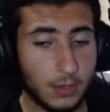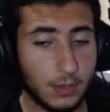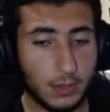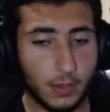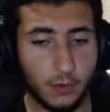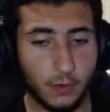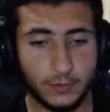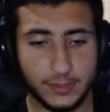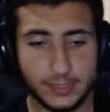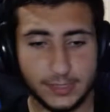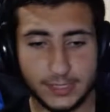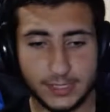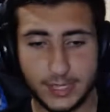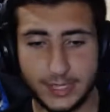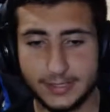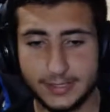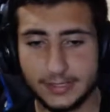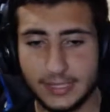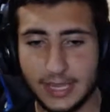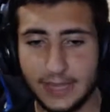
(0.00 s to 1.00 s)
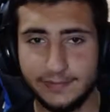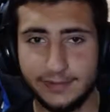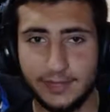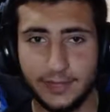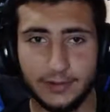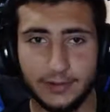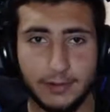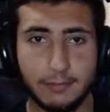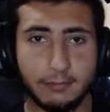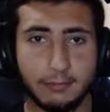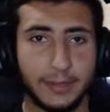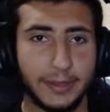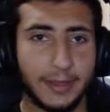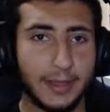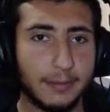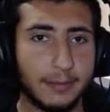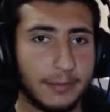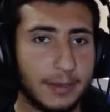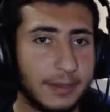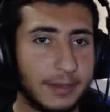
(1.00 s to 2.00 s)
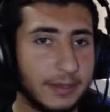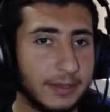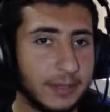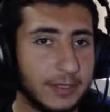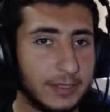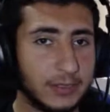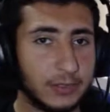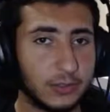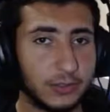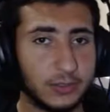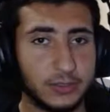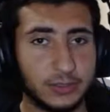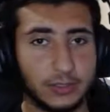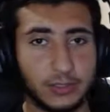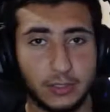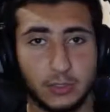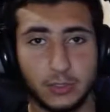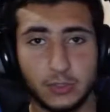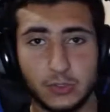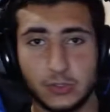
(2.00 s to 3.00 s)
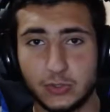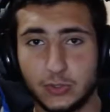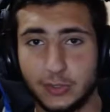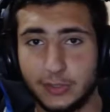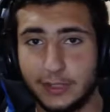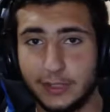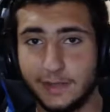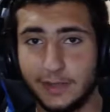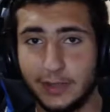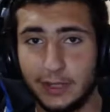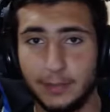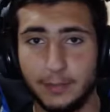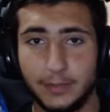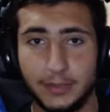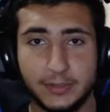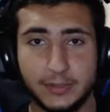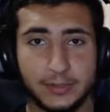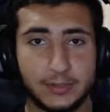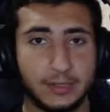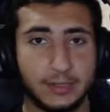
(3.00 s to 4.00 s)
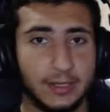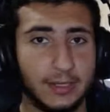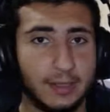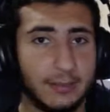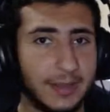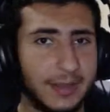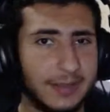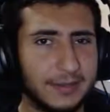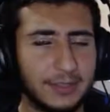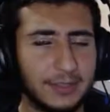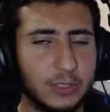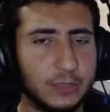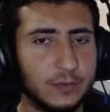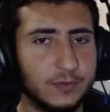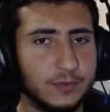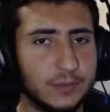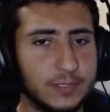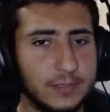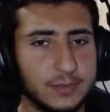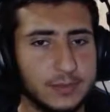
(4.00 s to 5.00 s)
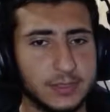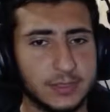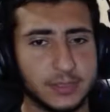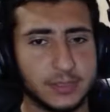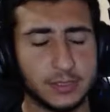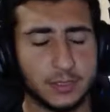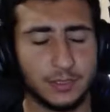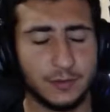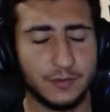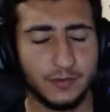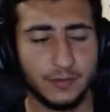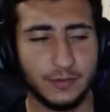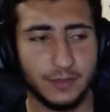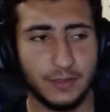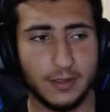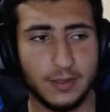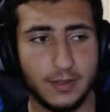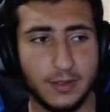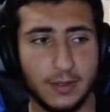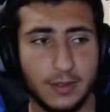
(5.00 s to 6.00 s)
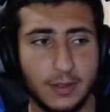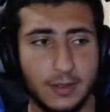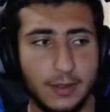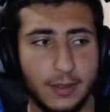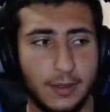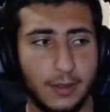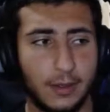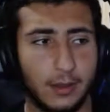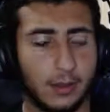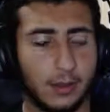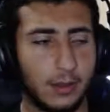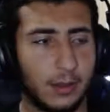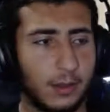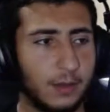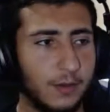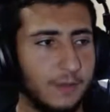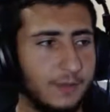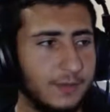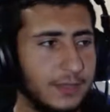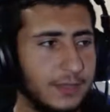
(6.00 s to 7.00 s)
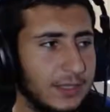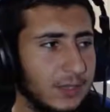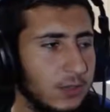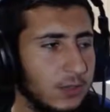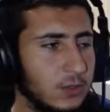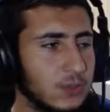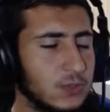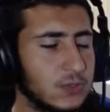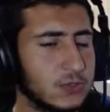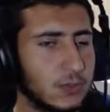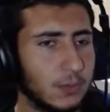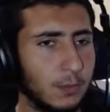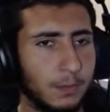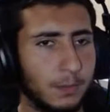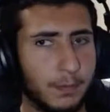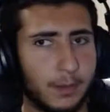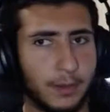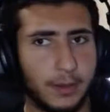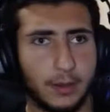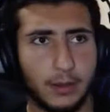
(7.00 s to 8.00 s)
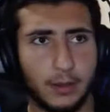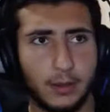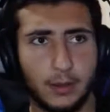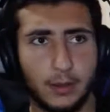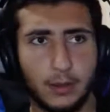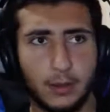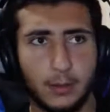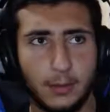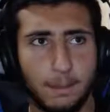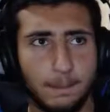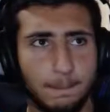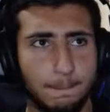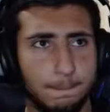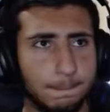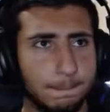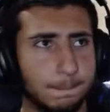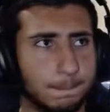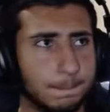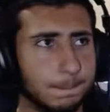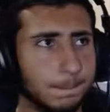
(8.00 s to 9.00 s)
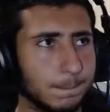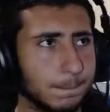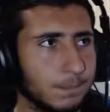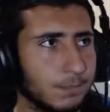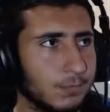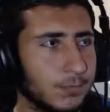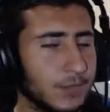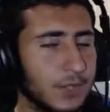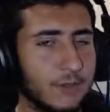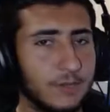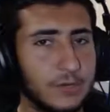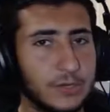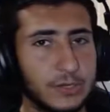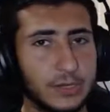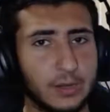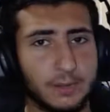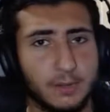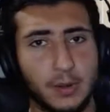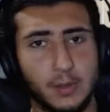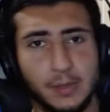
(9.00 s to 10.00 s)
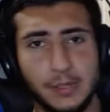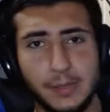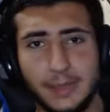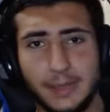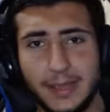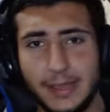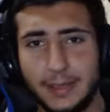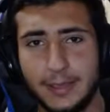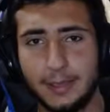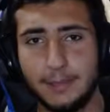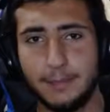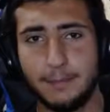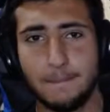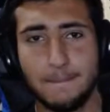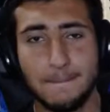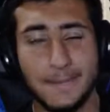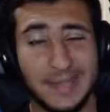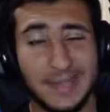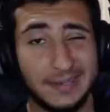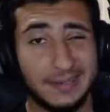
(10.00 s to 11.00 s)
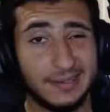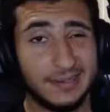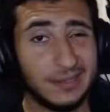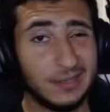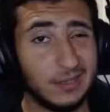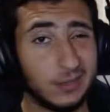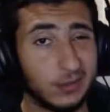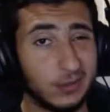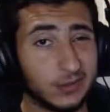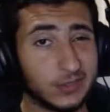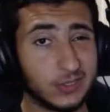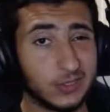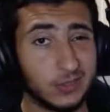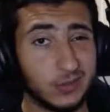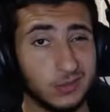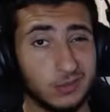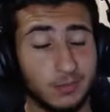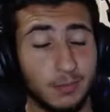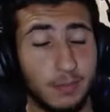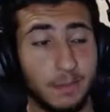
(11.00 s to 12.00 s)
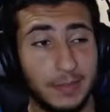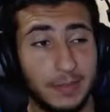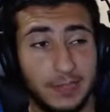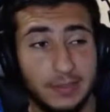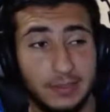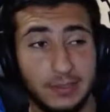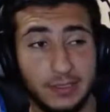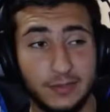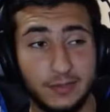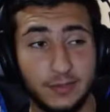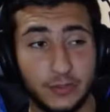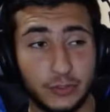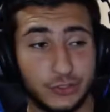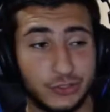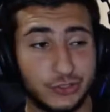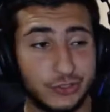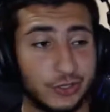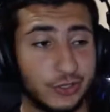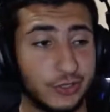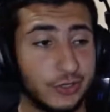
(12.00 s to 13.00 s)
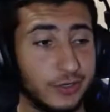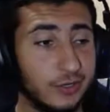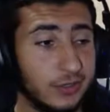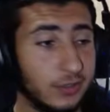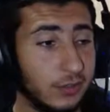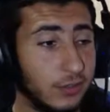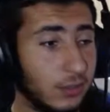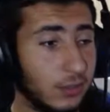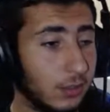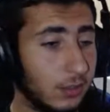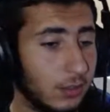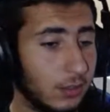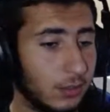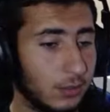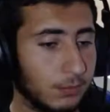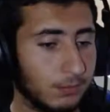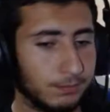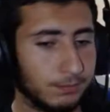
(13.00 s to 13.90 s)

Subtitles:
We signed Xavier Mboyamba. He goes to the development team and the youth teams and stuff. We also bought we're gonna probably buy Mendy also. Mendy for sure. Who